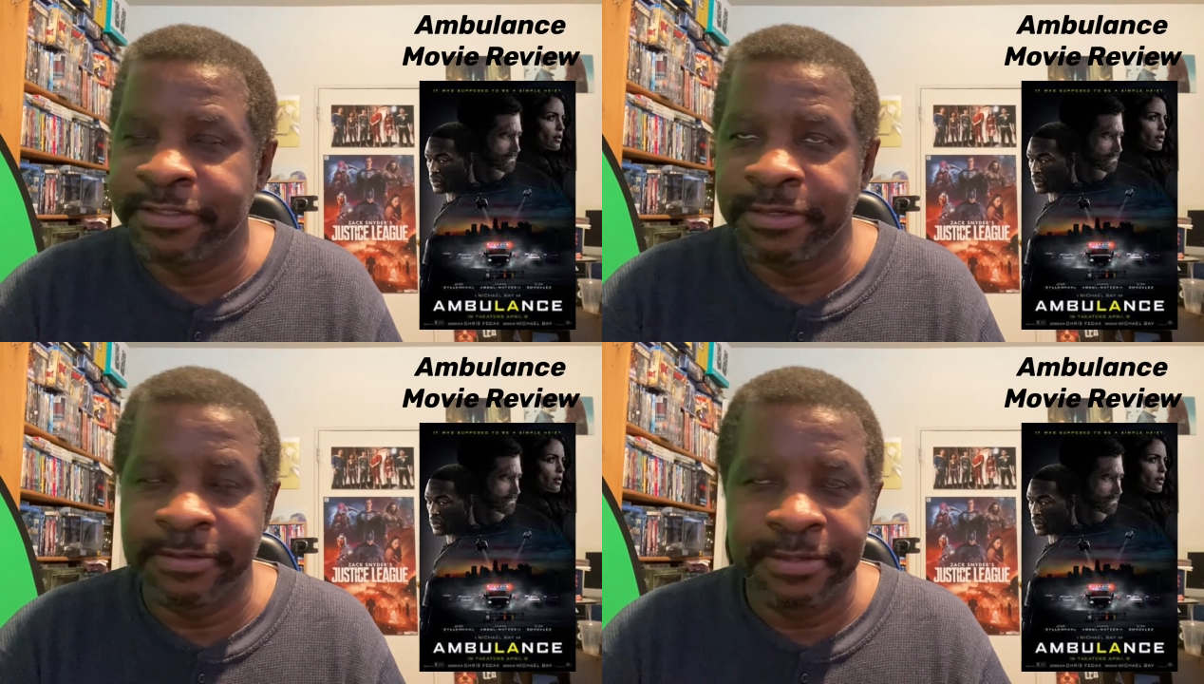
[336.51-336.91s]

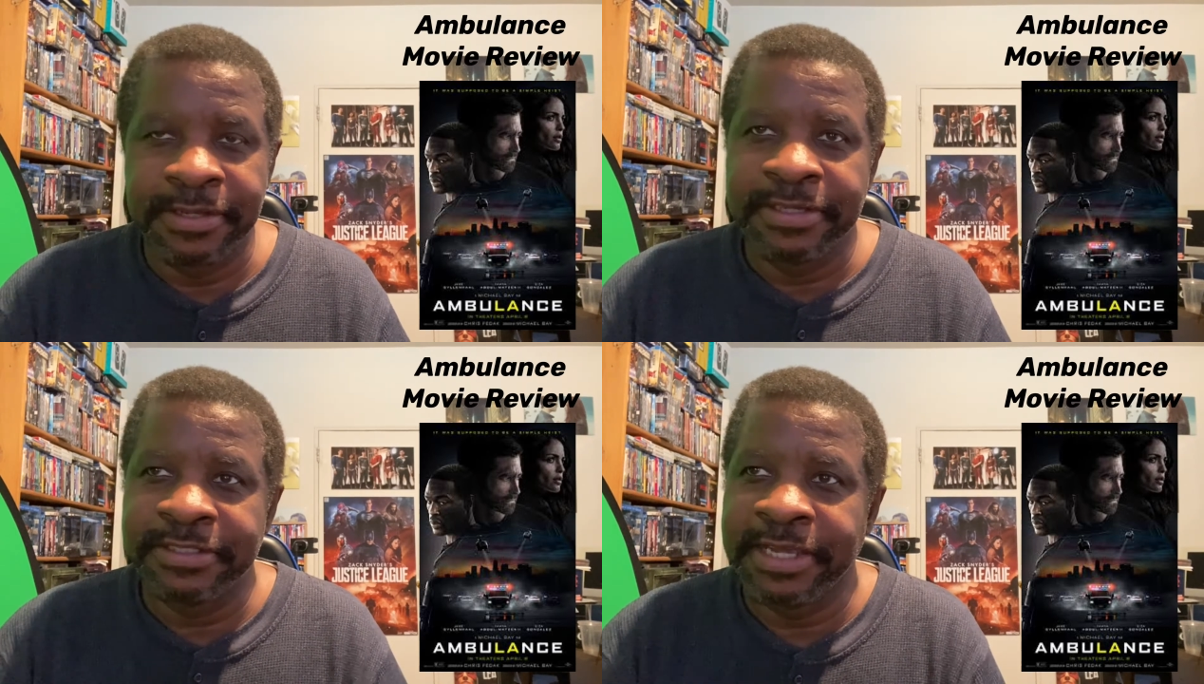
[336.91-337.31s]
Speaker 1: So
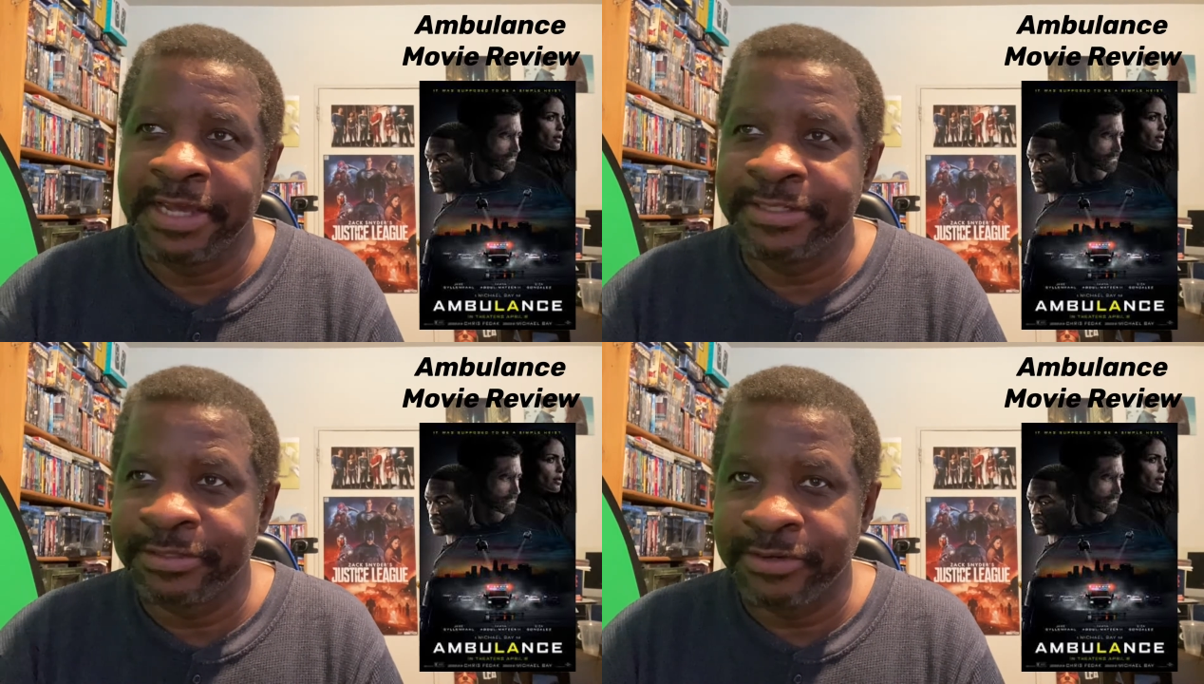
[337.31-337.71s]
she
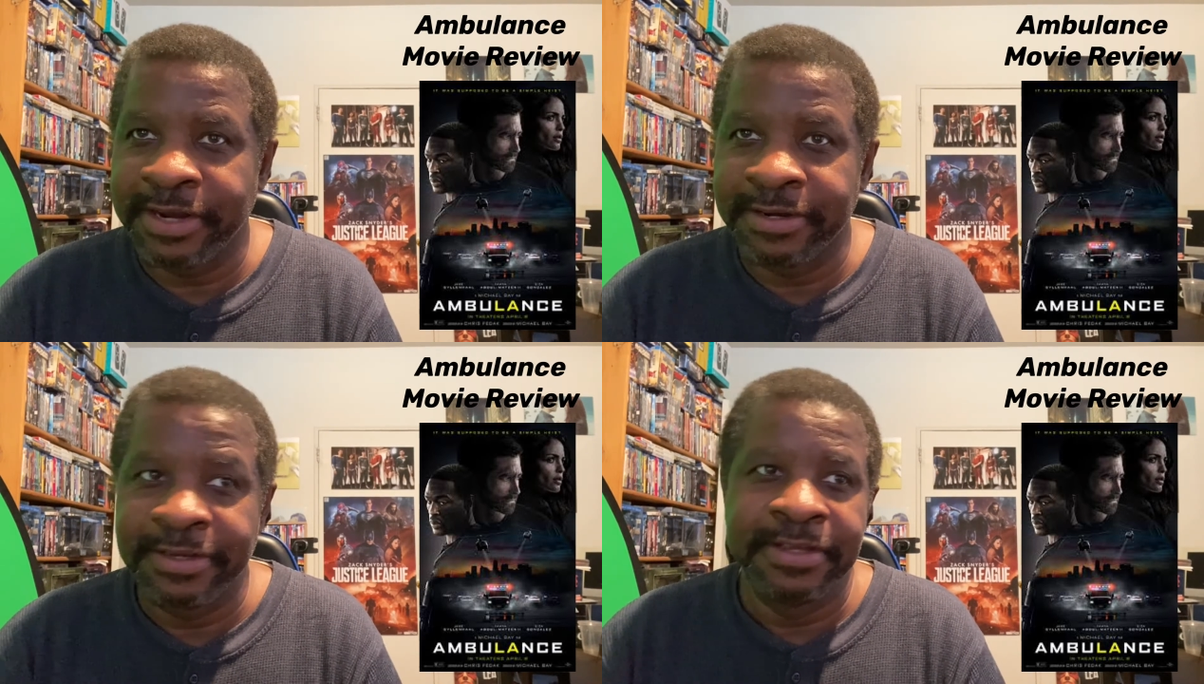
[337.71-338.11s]
has to try
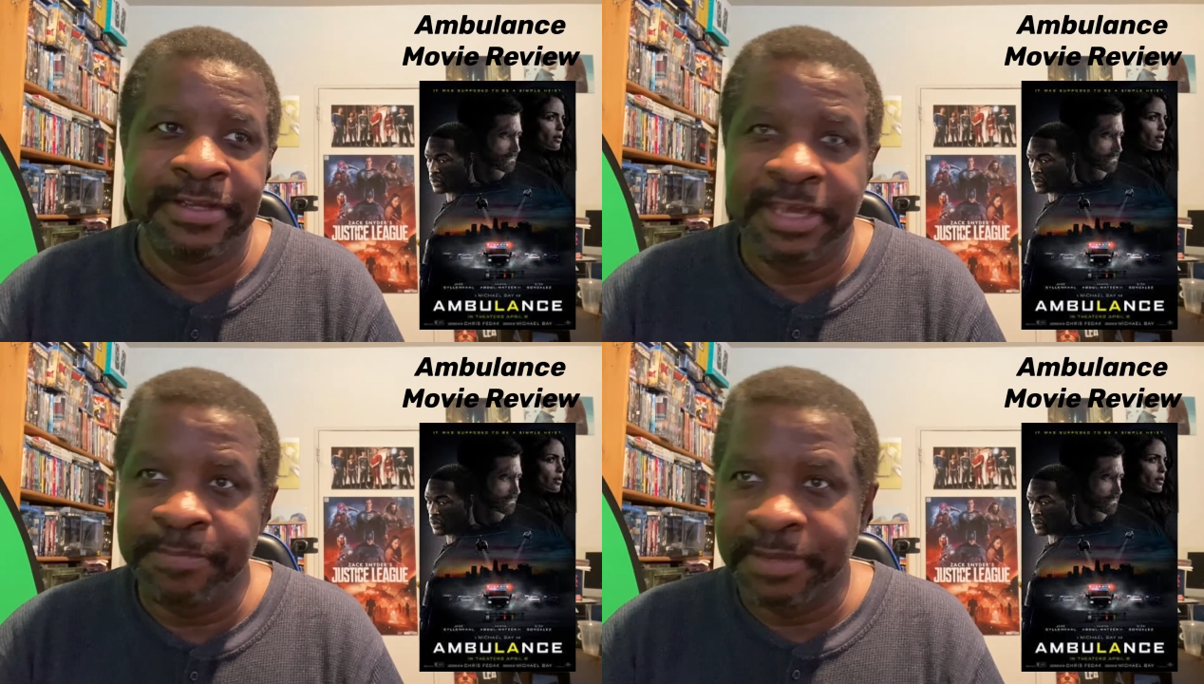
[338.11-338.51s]
to
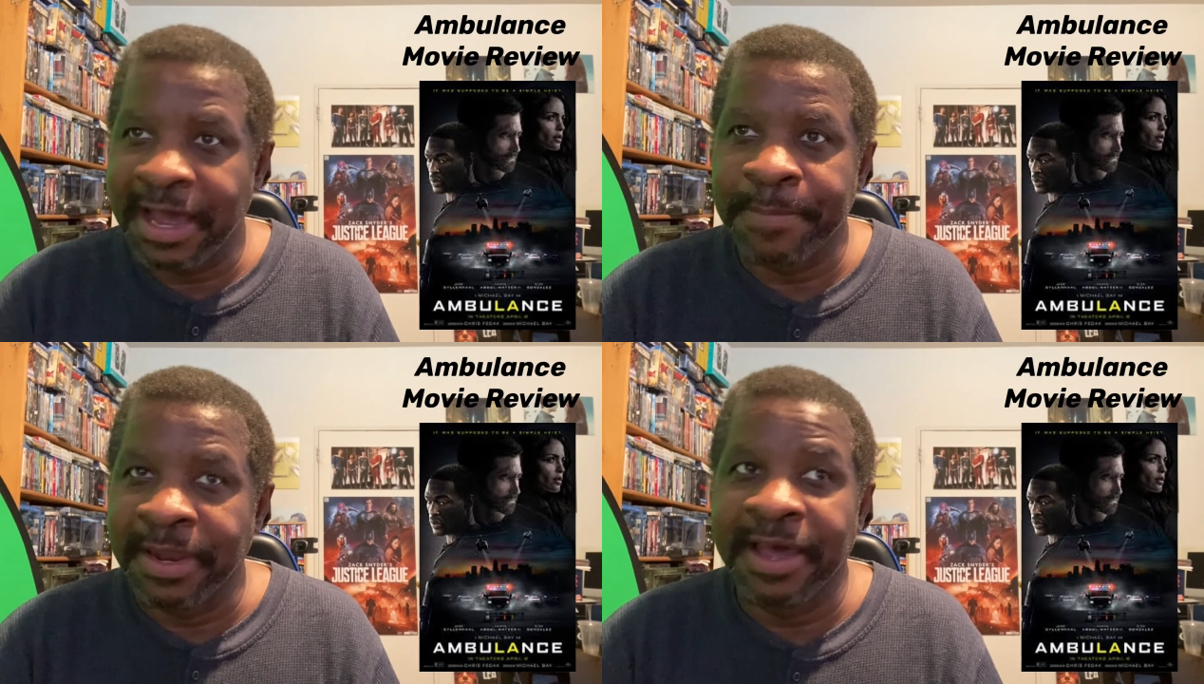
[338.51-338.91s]
keep the
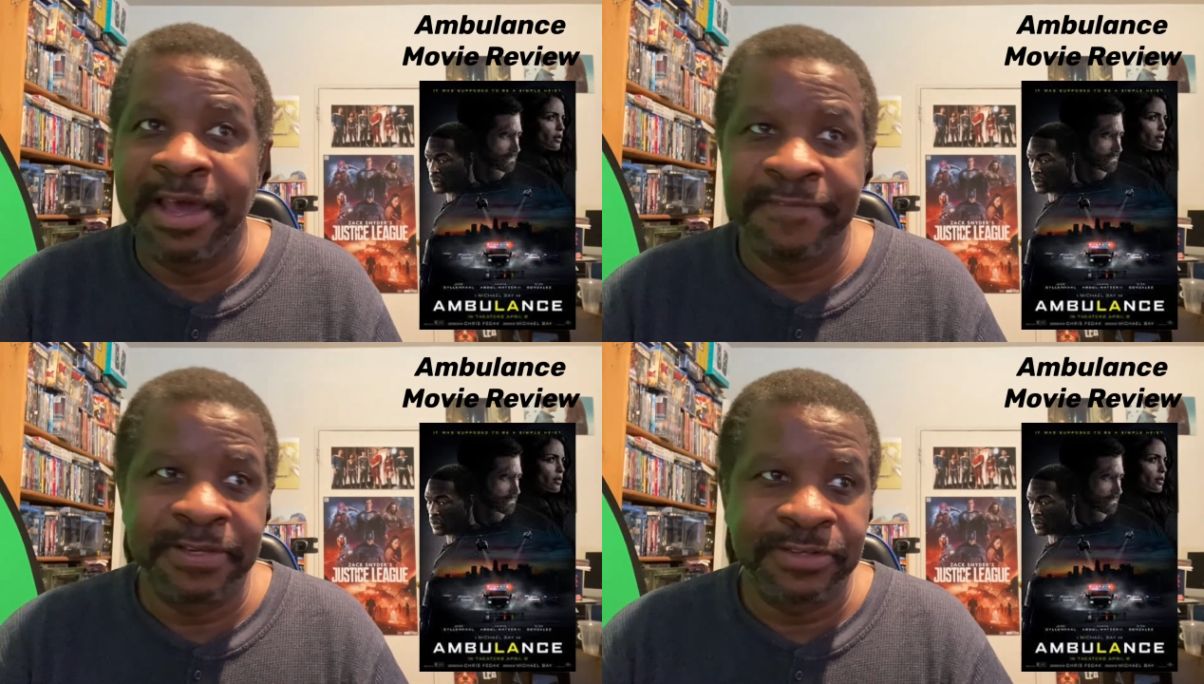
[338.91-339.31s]
cop
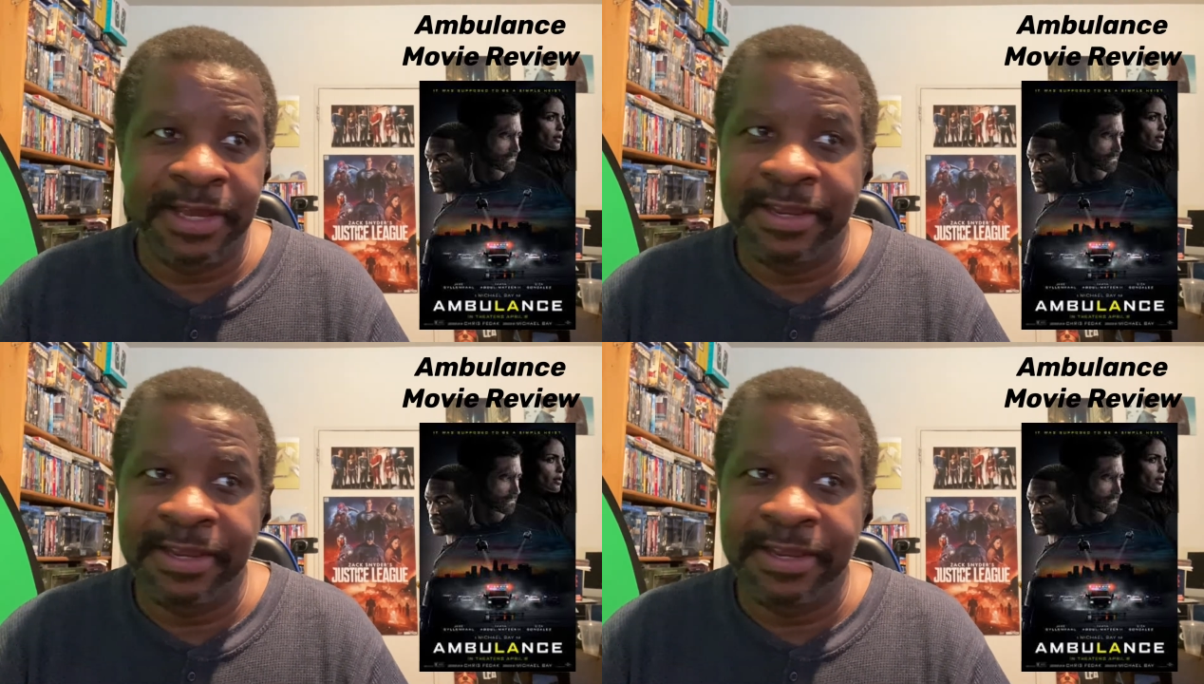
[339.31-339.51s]
alive and try to